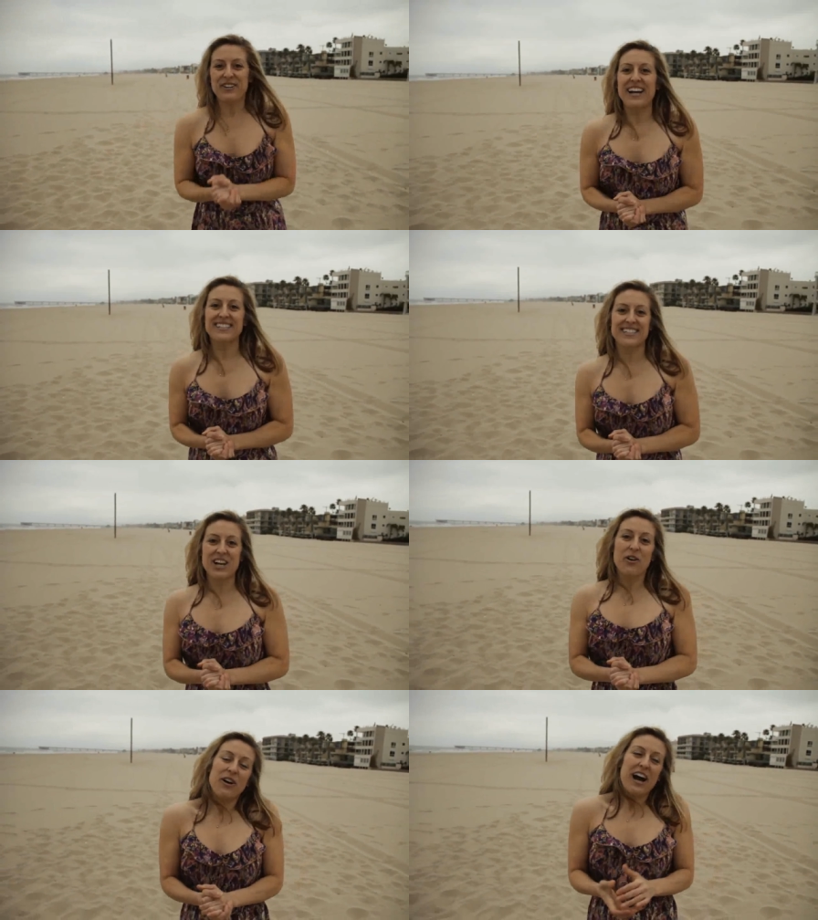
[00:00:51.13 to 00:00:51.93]
Oh,
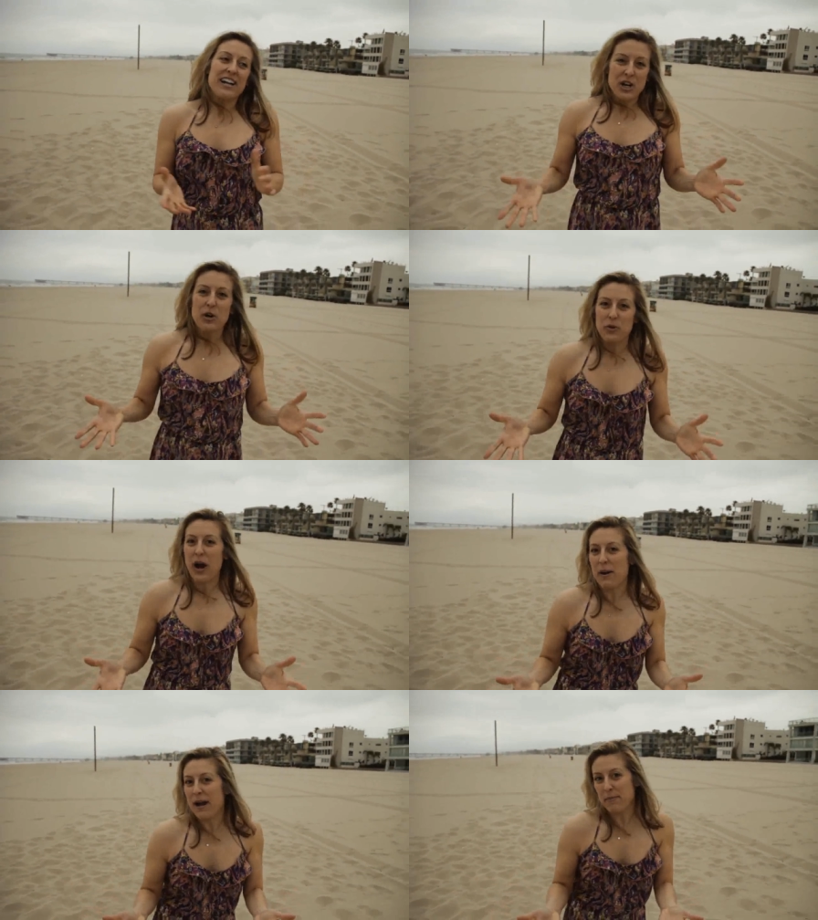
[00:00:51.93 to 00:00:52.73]
yes, no, I
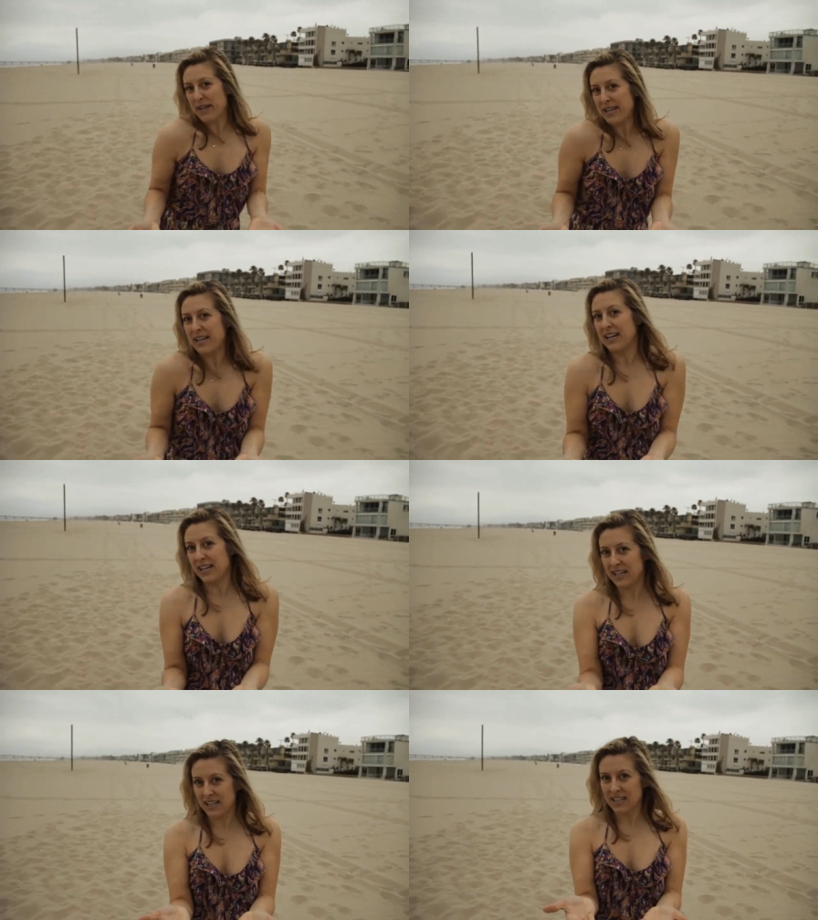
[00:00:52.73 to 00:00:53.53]
know. I might
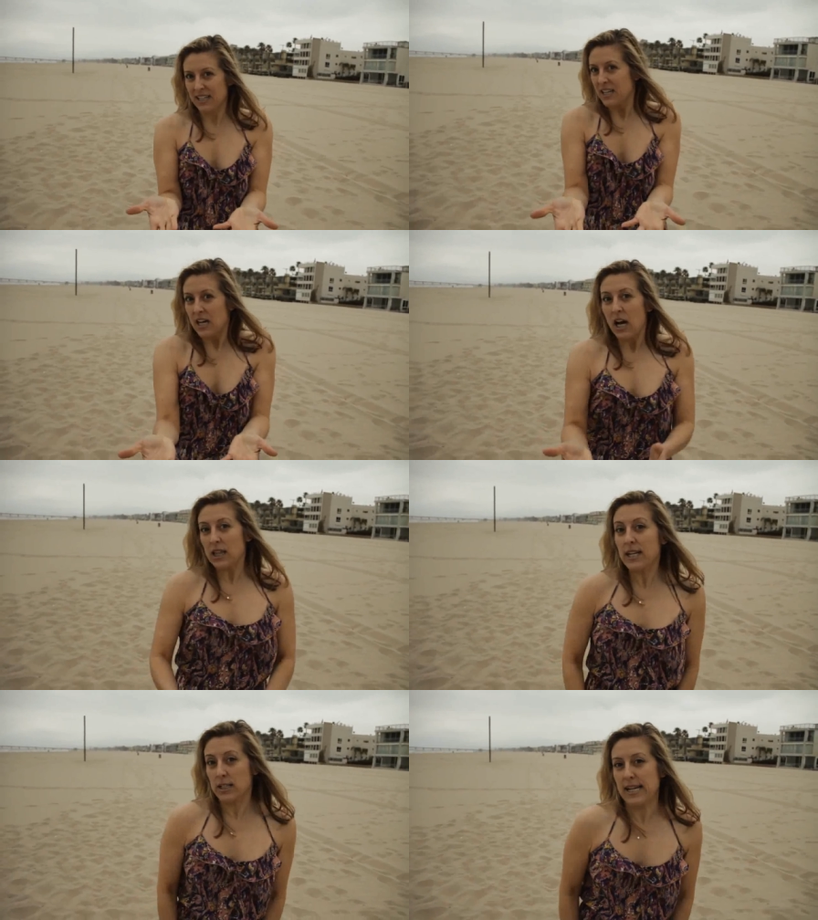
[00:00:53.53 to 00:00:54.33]
be
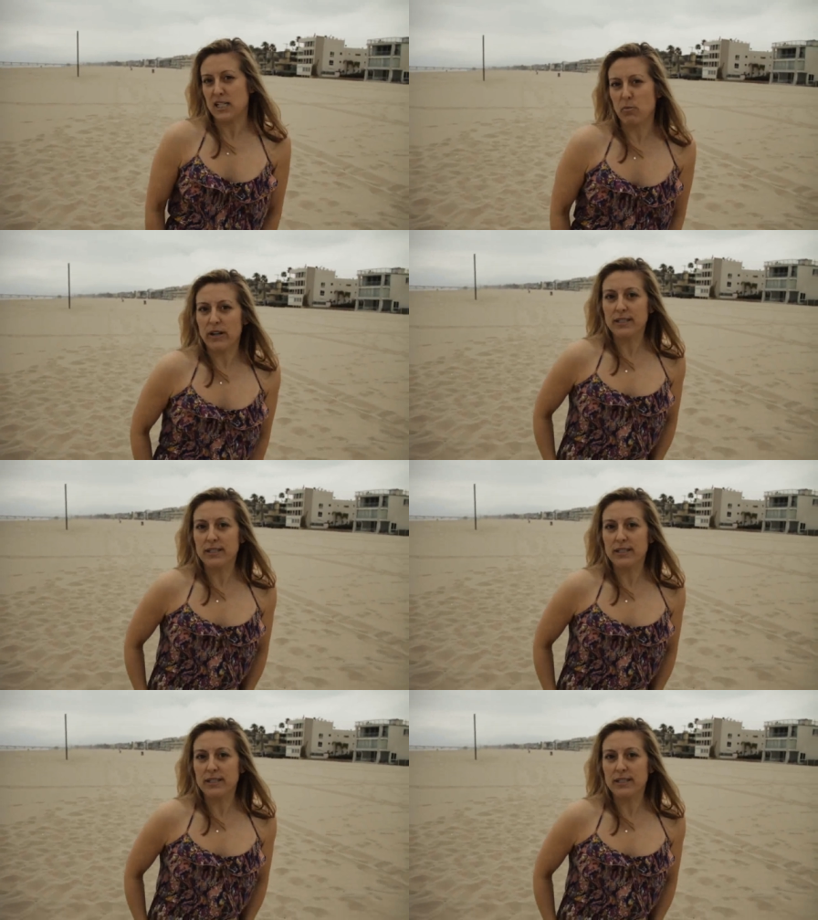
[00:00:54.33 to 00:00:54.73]
a little